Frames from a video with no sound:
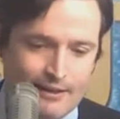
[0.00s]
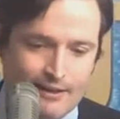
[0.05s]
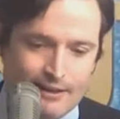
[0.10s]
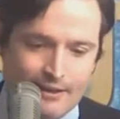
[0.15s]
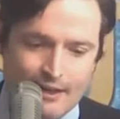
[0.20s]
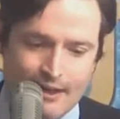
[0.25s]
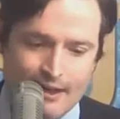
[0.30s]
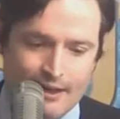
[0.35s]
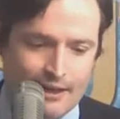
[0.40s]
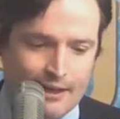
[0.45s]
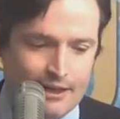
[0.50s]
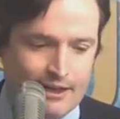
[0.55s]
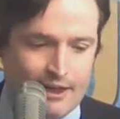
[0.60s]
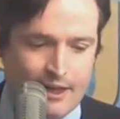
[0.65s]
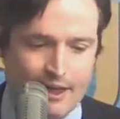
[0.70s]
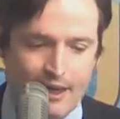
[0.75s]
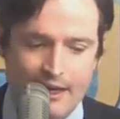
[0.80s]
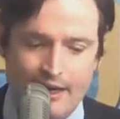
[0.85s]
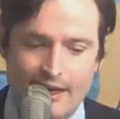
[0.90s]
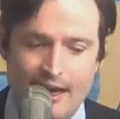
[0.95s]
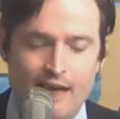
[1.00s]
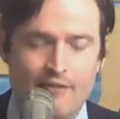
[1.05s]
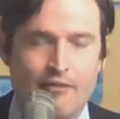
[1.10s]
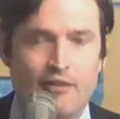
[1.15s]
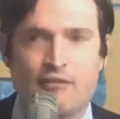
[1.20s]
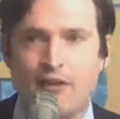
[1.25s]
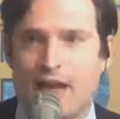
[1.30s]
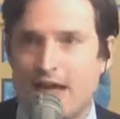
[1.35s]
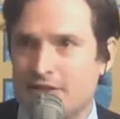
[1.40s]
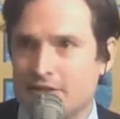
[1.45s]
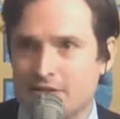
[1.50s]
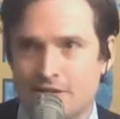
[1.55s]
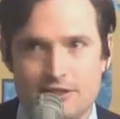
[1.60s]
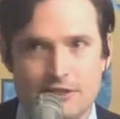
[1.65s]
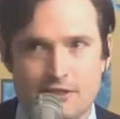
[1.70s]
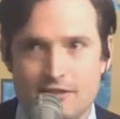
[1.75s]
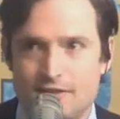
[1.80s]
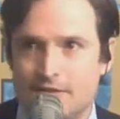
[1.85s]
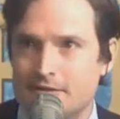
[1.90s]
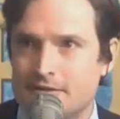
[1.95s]
the KKK and have a fashion
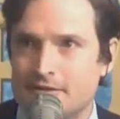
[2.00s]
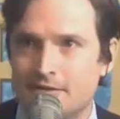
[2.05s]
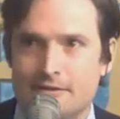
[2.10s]
show.